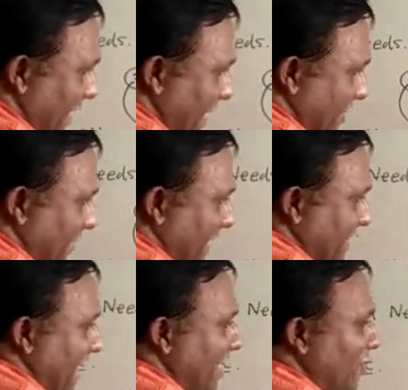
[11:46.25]
as far
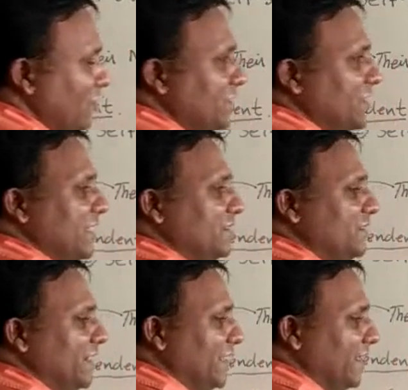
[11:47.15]
as iron ore is
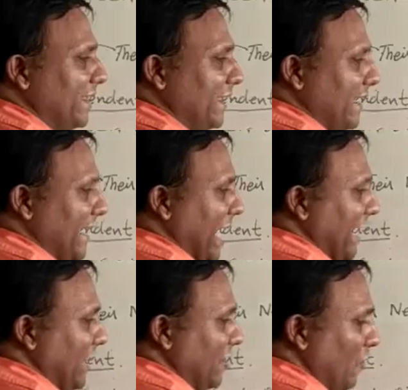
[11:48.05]
concerned,
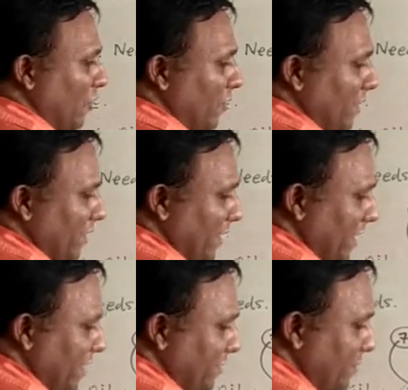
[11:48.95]
iron ore
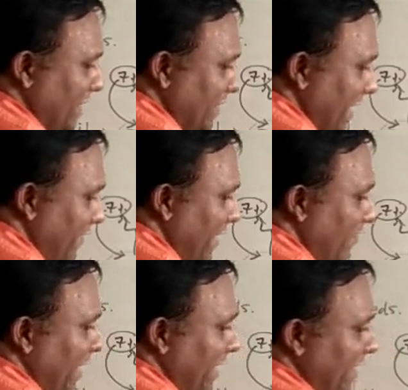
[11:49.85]
is basically
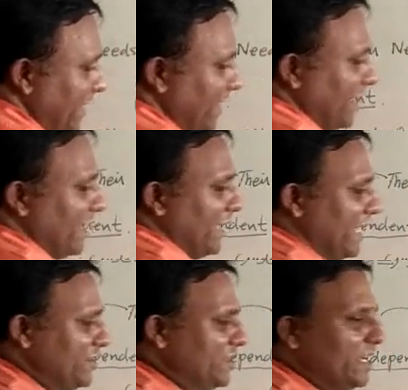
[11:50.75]
found in
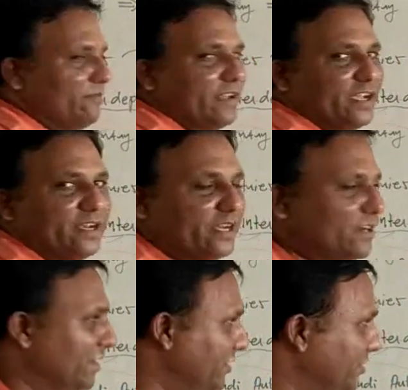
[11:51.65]
Asian and African
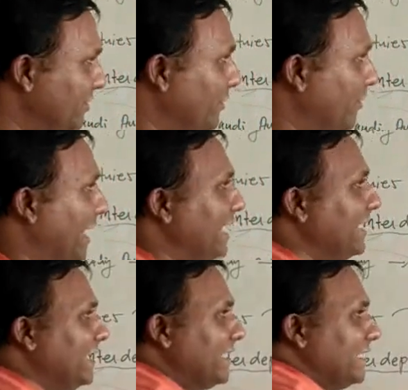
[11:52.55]
countries, while
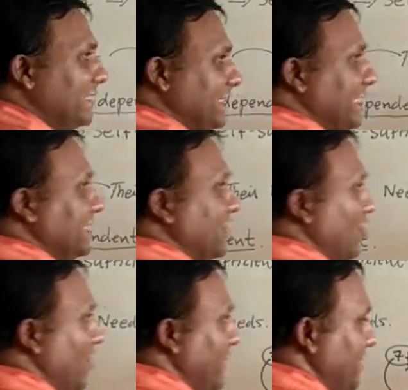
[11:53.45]
these
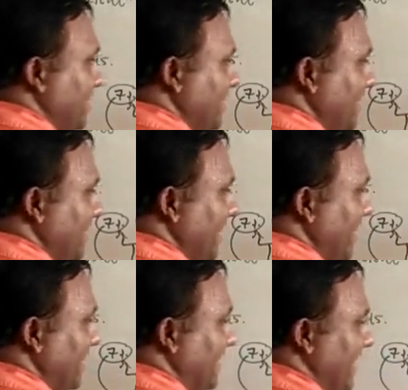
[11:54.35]
economies
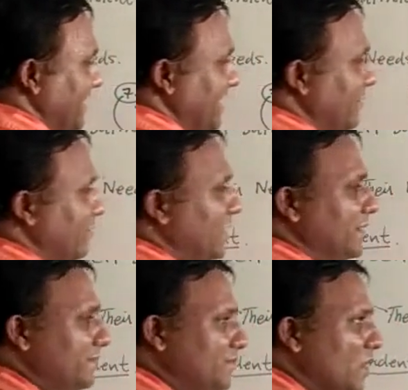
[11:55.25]
it is less than.
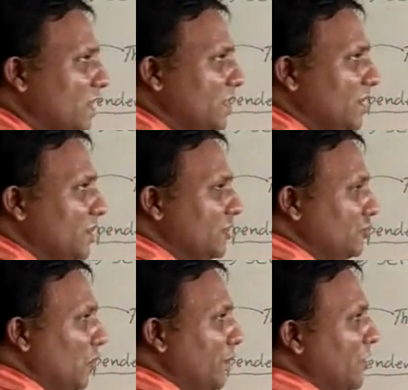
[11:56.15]

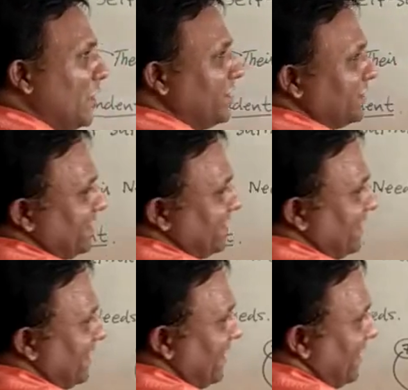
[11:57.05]
So
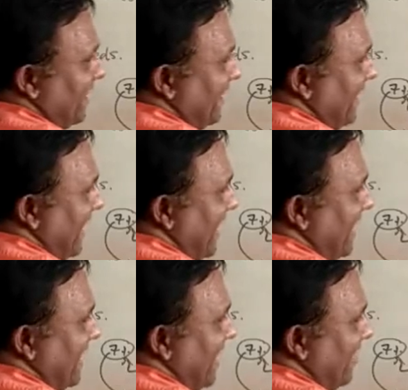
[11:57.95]
because they
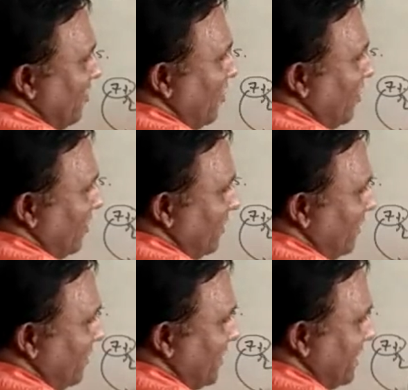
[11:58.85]
get iron ore
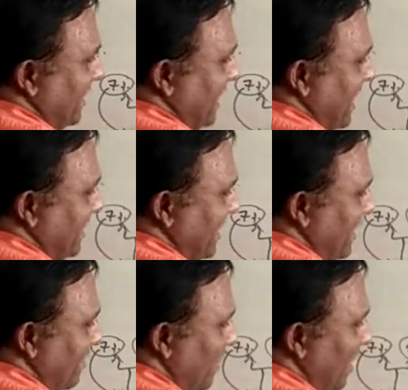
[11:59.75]
which is less
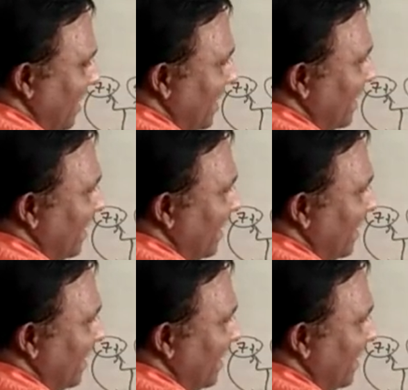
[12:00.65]
in number,